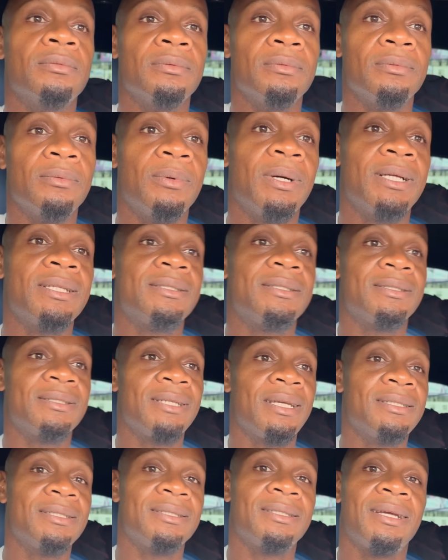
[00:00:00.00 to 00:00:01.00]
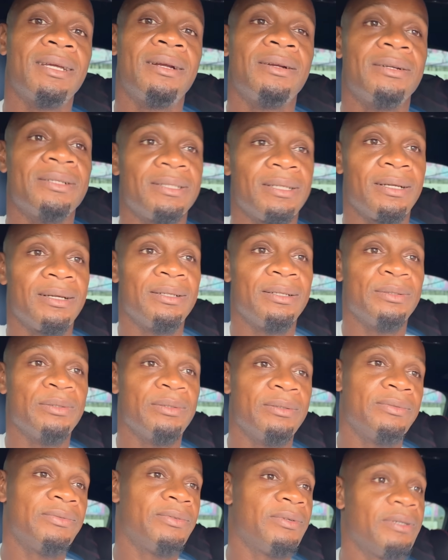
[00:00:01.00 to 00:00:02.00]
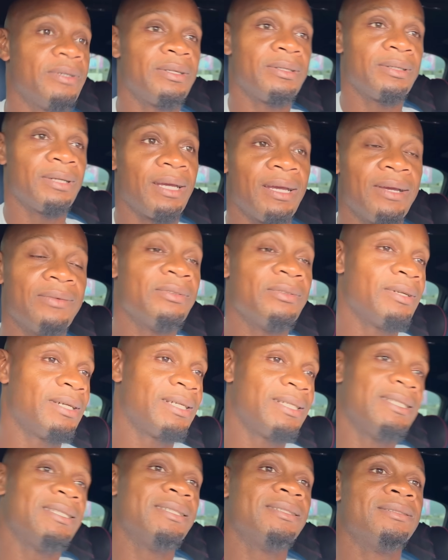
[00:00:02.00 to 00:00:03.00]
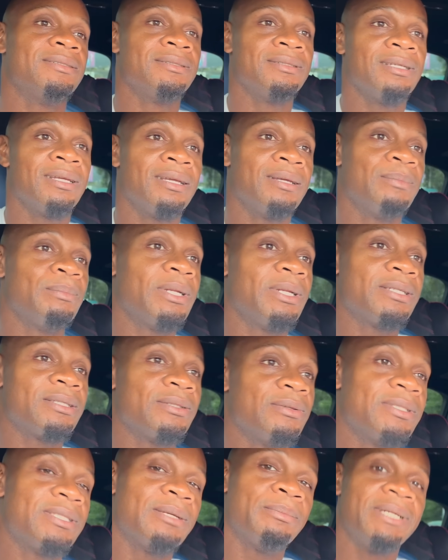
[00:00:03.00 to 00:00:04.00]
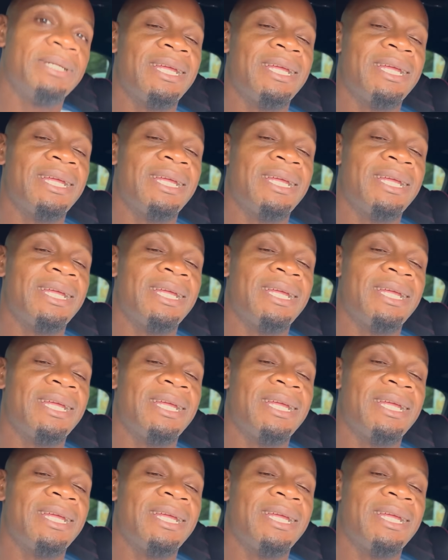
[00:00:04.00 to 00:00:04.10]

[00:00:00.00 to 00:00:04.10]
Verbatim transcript: what Sagittarius are known for. I have no idea. Me either. But there's no something